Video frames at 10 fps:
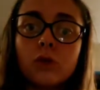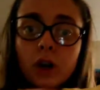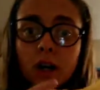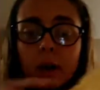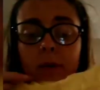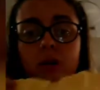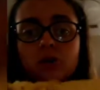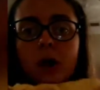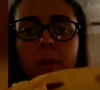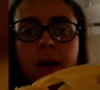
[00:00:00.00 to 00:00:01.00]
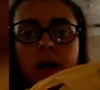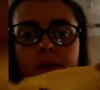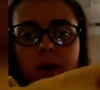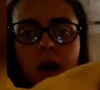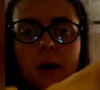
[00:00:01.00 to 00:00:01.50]
look it up and drop it
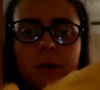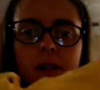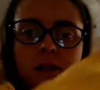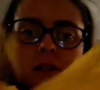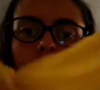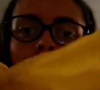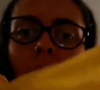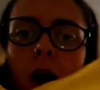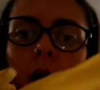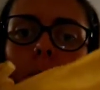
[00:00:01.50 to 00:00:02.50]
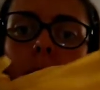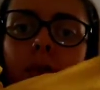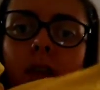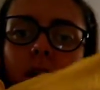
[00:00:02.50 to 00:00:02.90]
in the comments. But